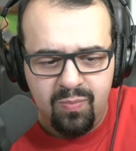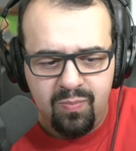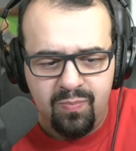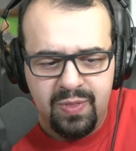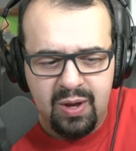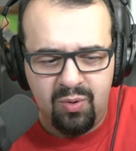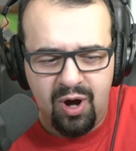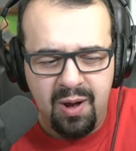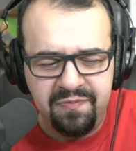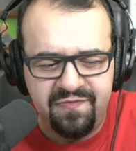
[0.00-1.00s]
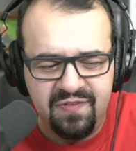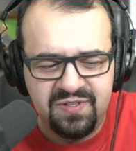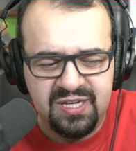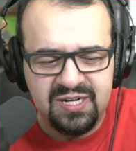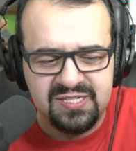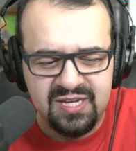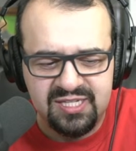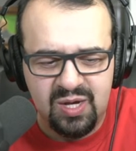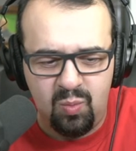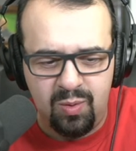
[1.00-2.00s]
They were up
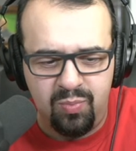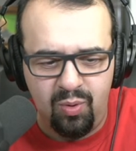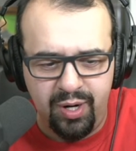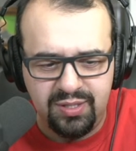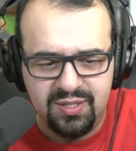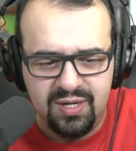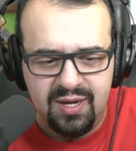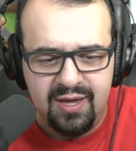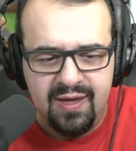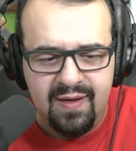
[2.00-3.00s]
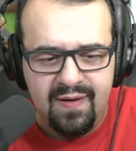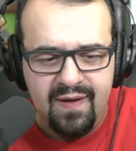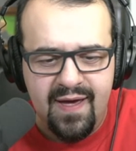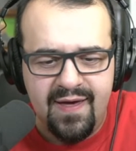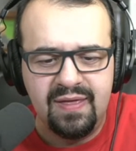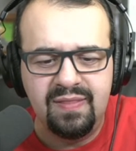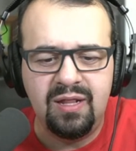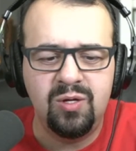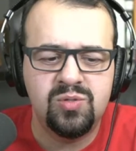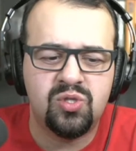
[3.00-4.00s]
15-6 at one point, and then they
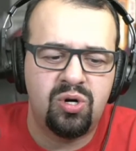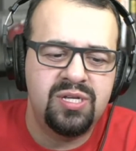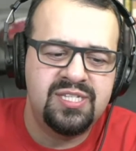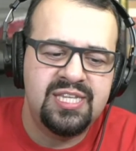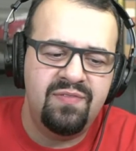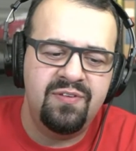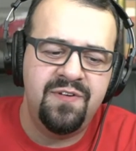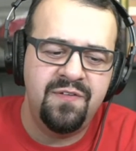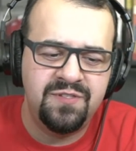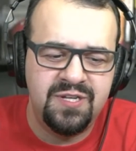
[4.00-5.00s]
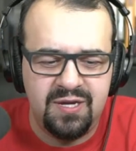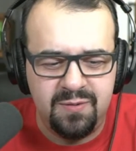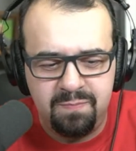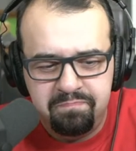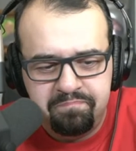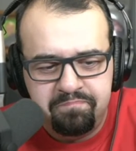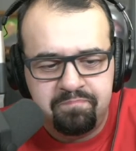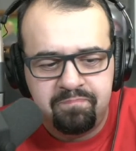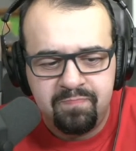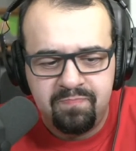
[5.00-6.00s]
lose 37-15.
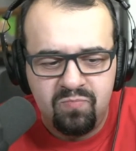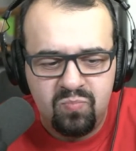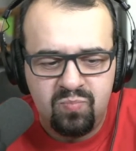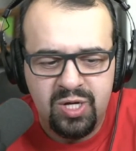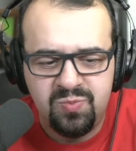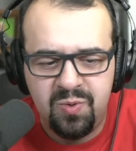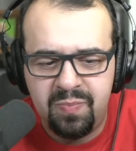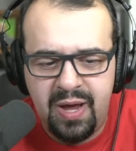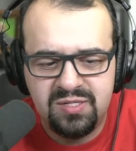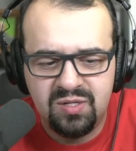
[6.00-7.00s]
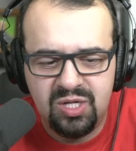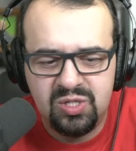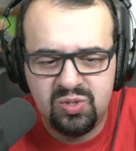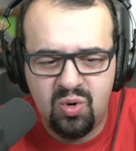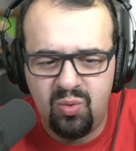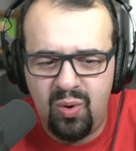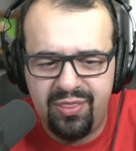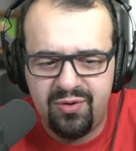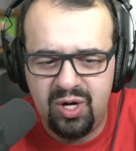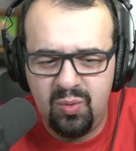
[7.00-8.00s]
Pittsburgh basically scored
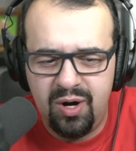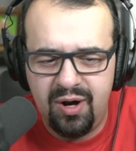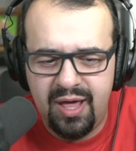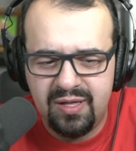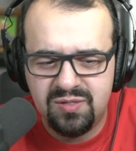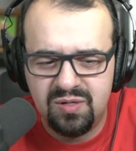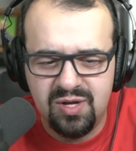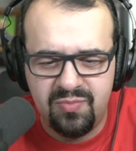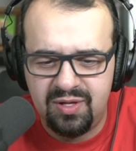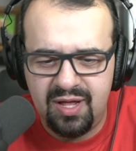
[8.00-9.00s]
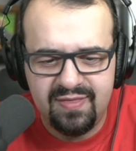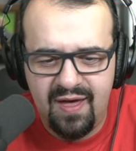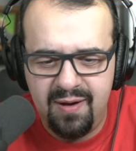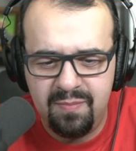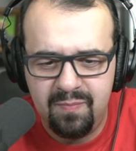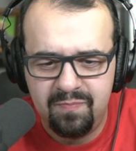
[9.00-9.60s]
31 unanswered, something like that.